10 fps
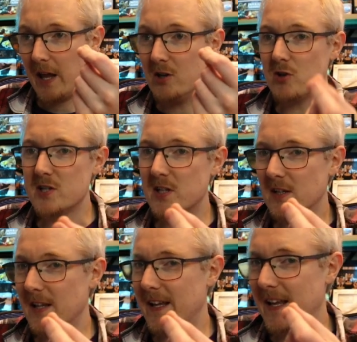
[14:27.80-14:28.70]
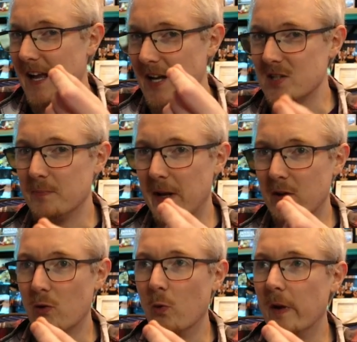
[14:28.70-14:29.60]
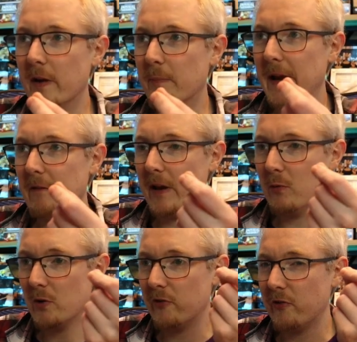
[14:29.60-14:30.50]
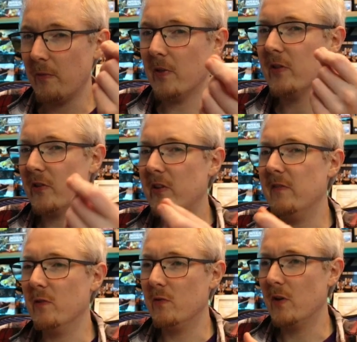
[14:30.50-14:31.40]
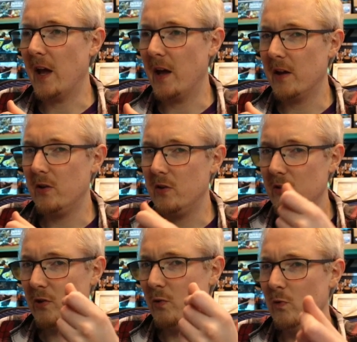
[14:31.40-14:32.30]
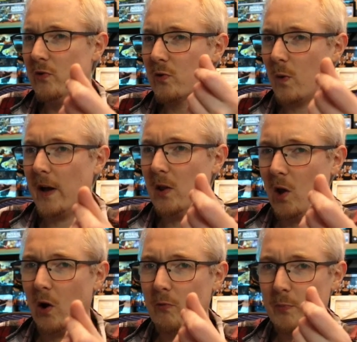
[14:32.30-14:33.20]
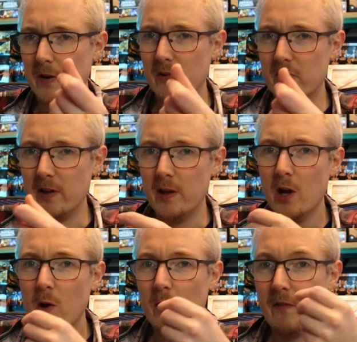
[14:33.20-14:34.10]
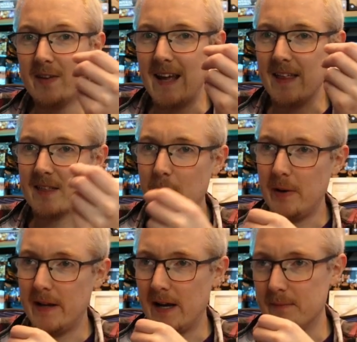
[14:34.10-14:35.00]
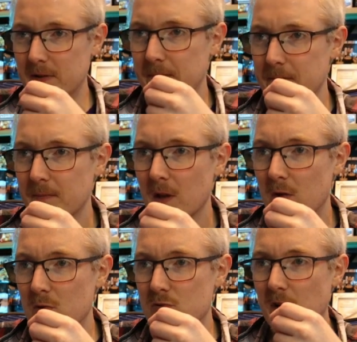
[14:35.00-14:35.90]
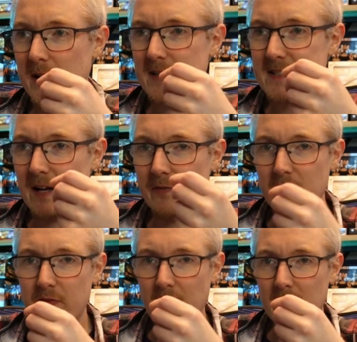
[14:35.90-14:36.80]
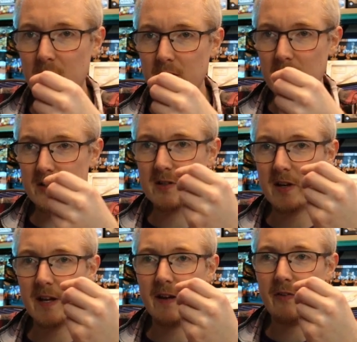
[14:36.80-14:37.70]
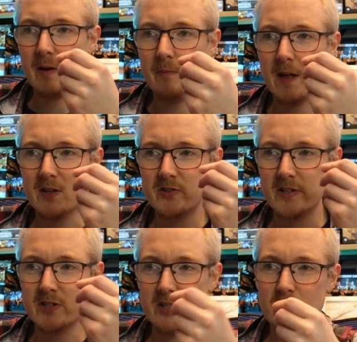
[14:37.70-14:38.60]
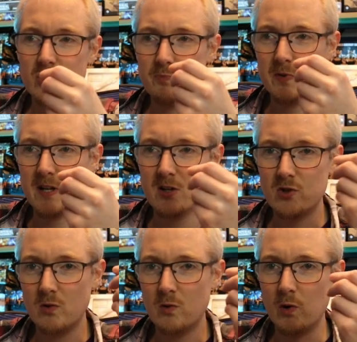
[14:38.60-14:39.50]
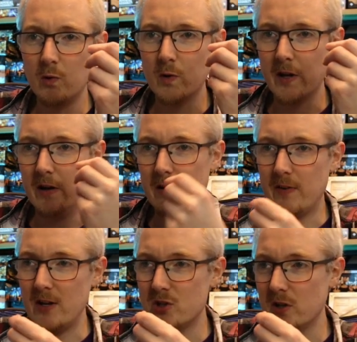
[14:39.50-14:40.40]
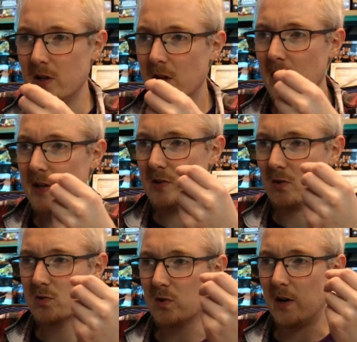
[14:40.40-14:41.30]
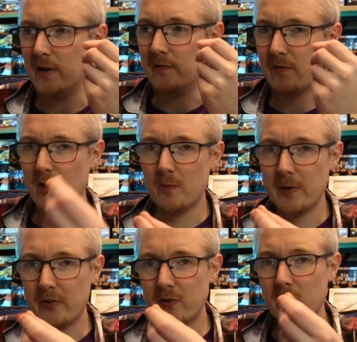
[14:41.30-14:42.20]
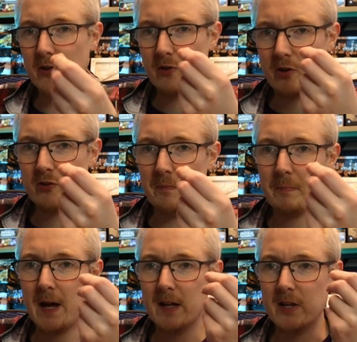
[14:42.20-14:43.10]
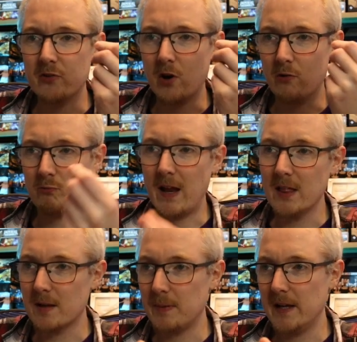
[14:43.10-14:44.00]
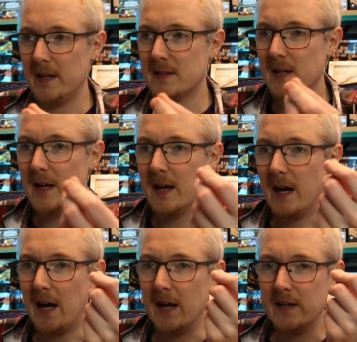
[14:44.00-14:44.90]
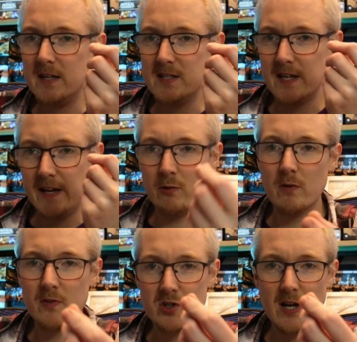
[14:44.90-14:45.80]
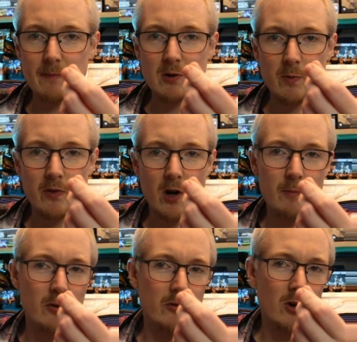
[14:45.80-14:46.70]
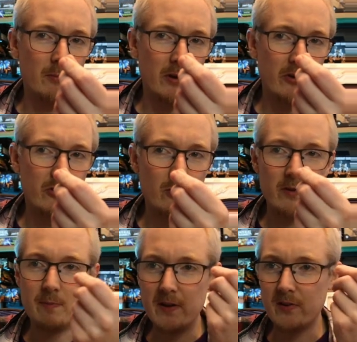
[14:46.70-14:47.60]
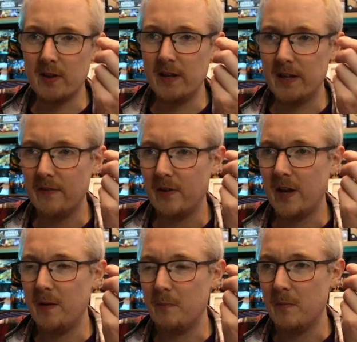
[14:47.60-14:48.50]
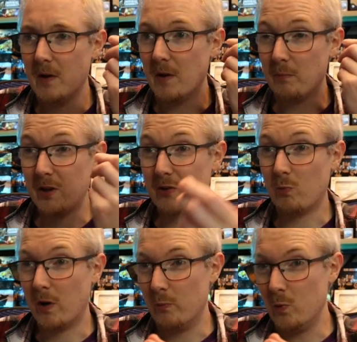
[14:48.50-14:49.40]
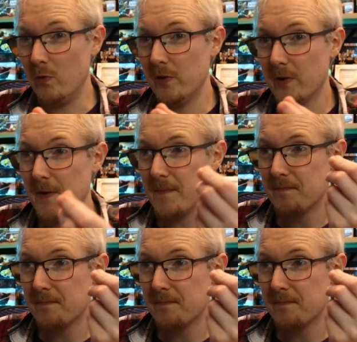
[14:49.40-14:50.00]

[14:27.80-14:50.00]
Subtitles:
Interestingly, he hasn't picked Heroic Bearing, which is something that Stephen used quite a lot previously. We have a Death Company captain who's running Selfless Valor. That's going to give him that 6-inch potential heroic intervention. He's also got an Infernal Pistol, he's got a Jump Pack, he's got a Relic Blade, and he's Hero of the Chapter with Armor Indomitus. So we've basically given him +1 wound